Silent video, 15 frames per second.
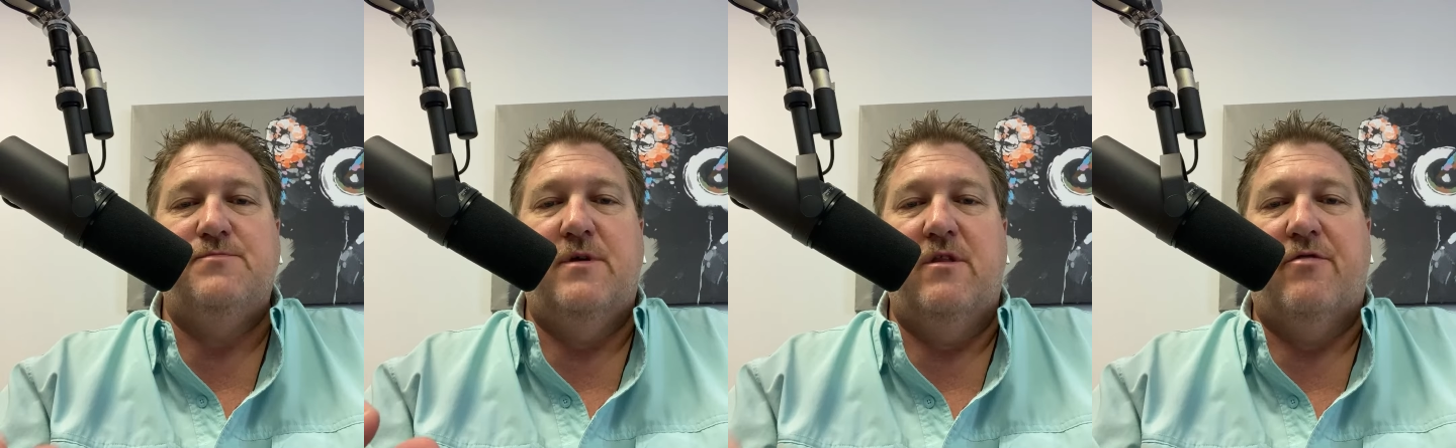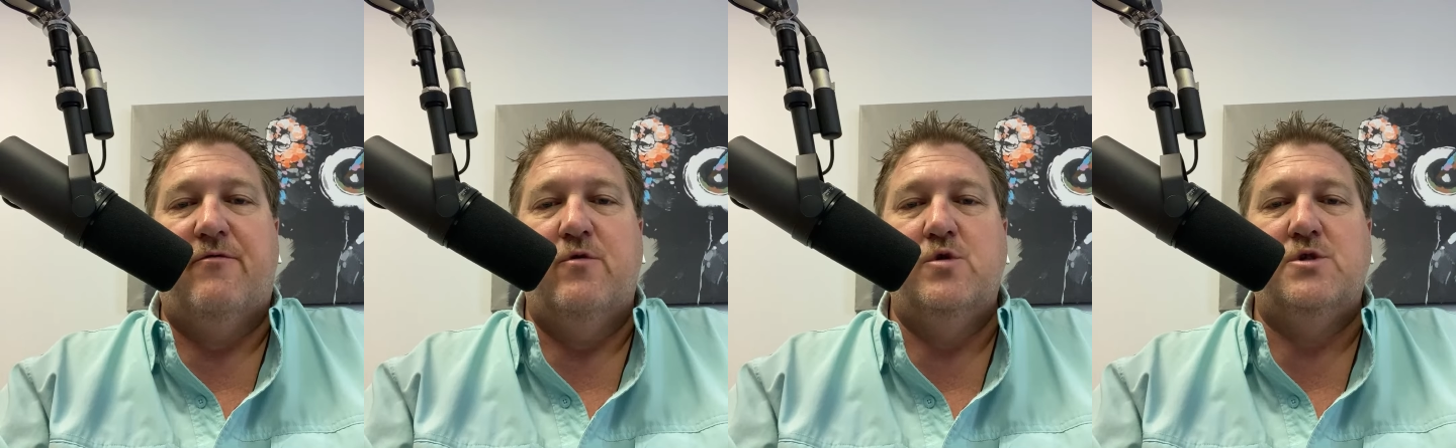been
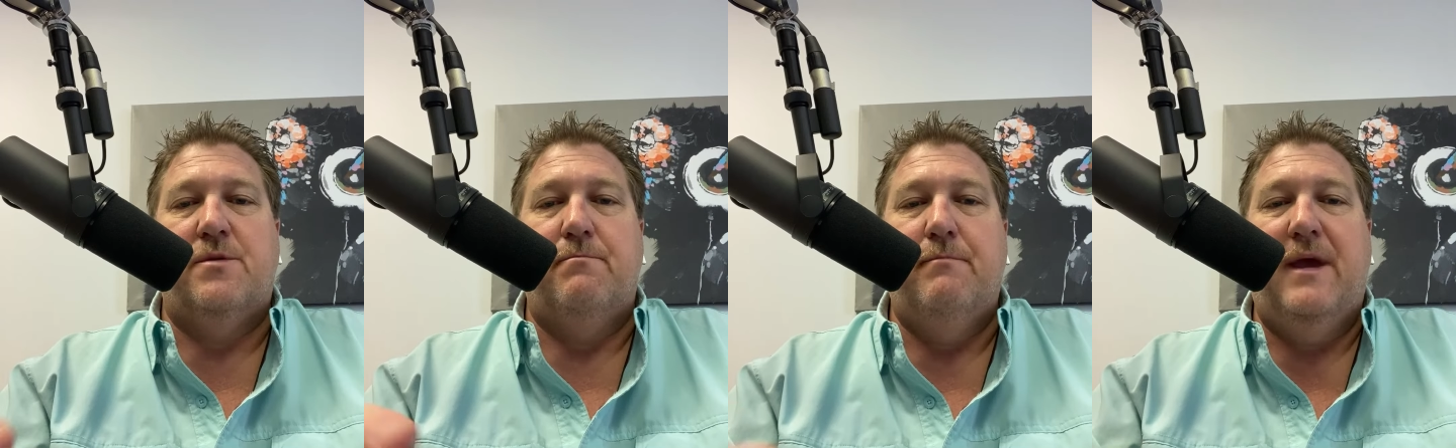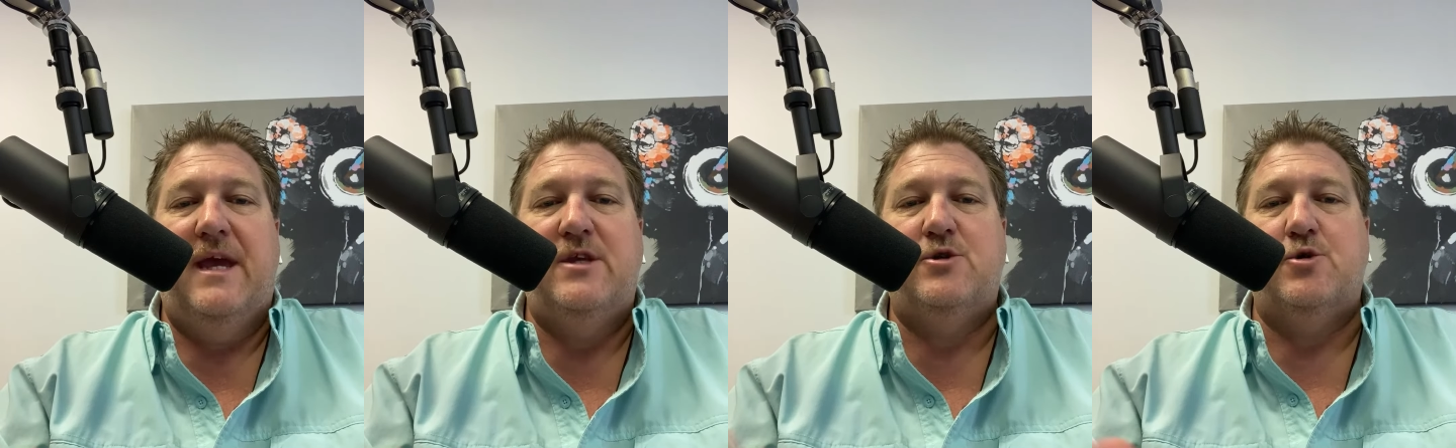through some
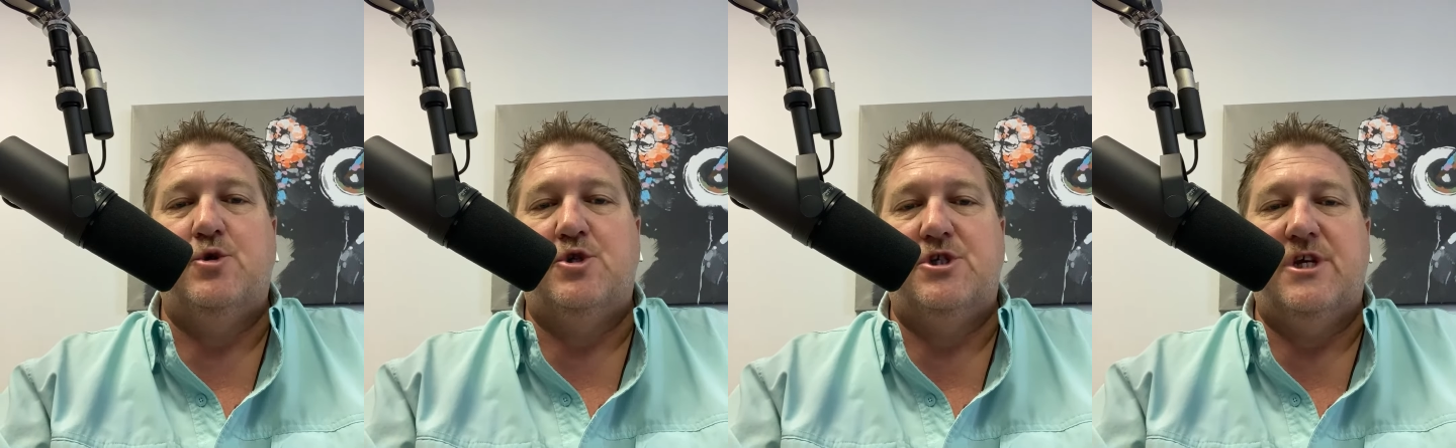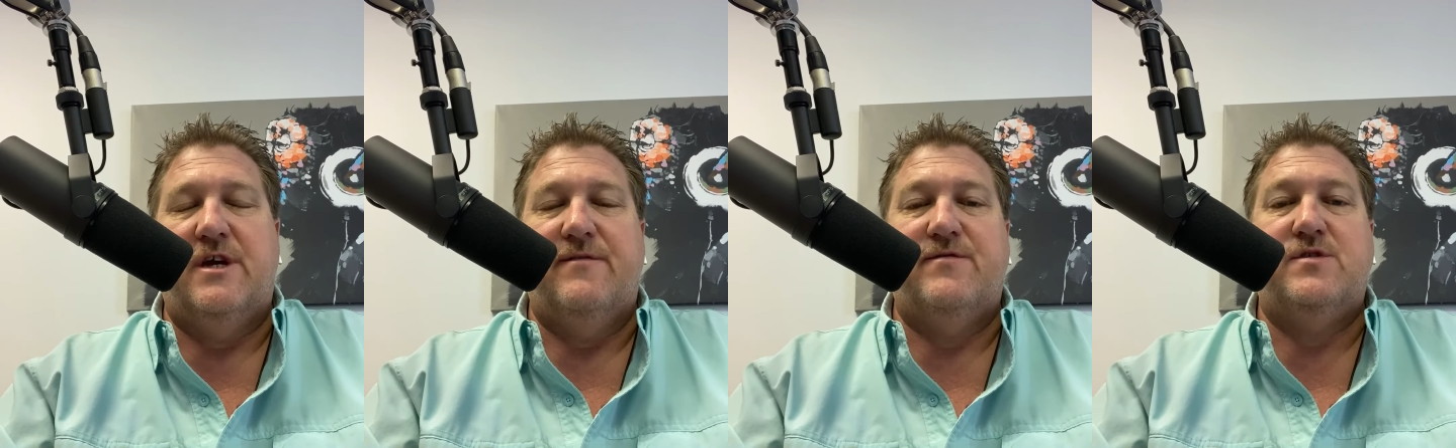major
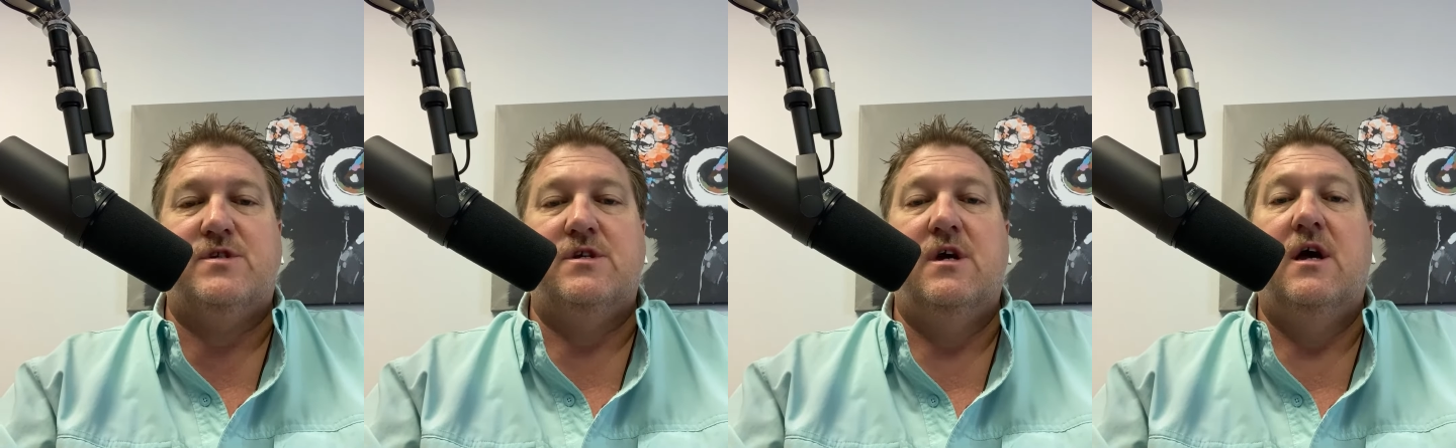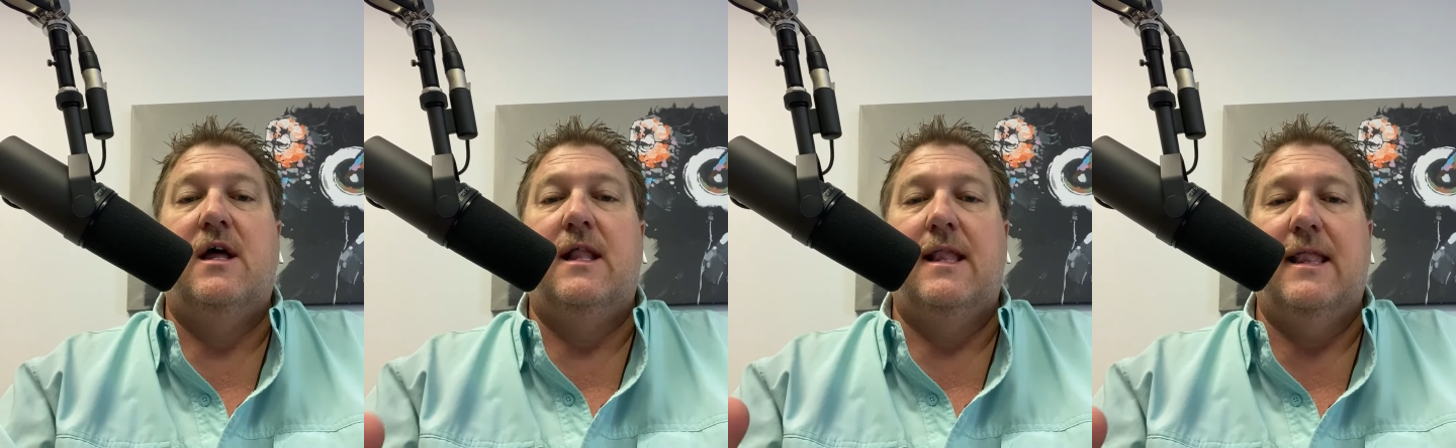shifts
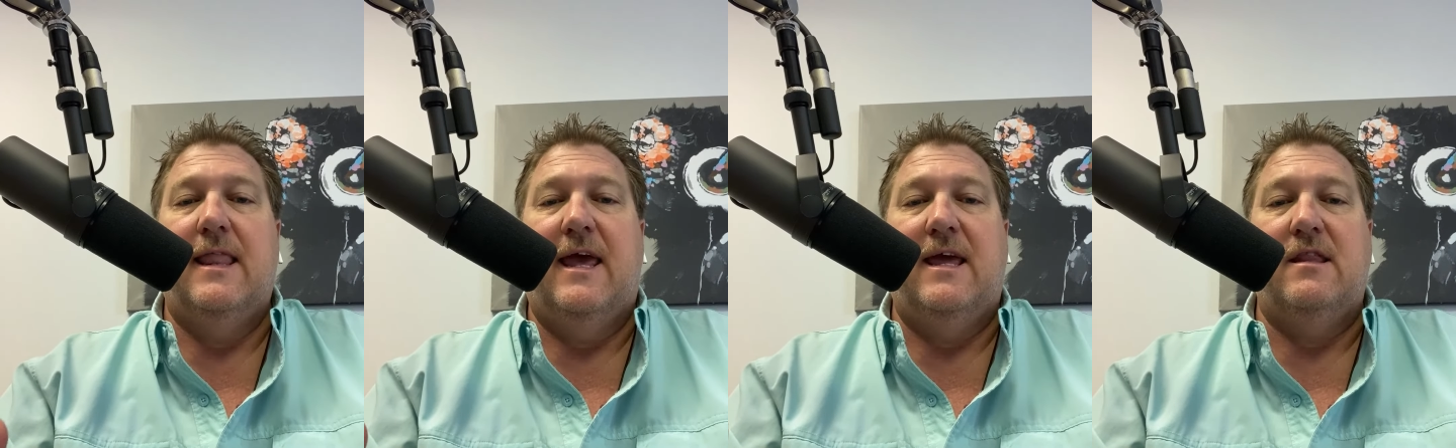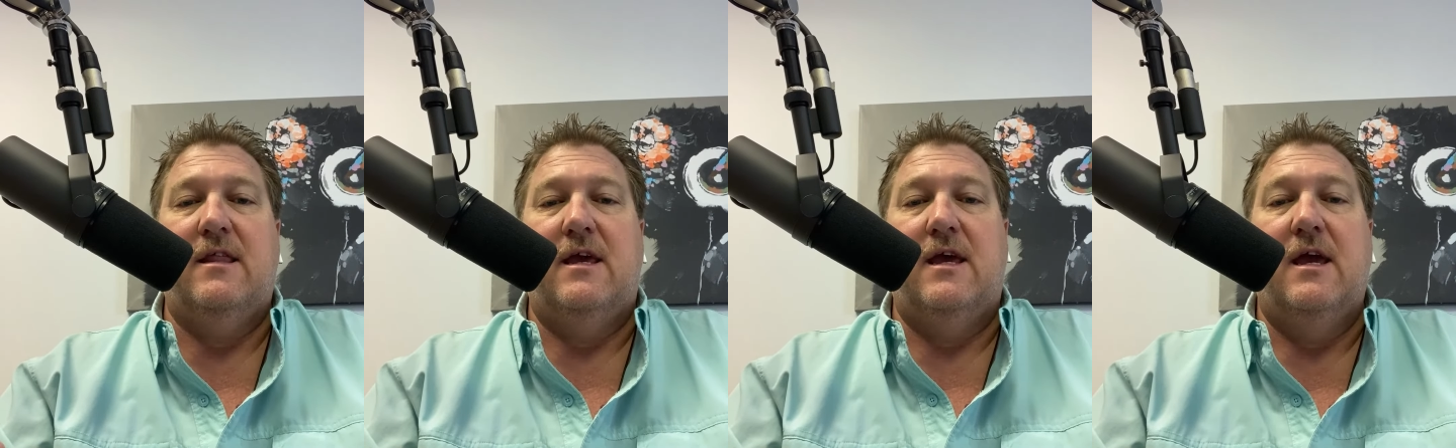
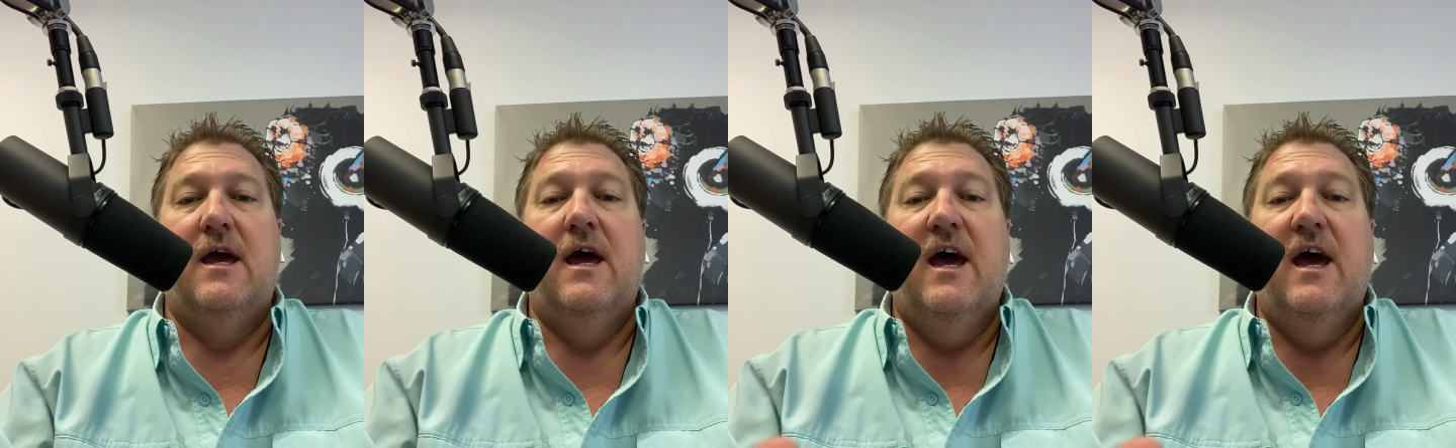lately,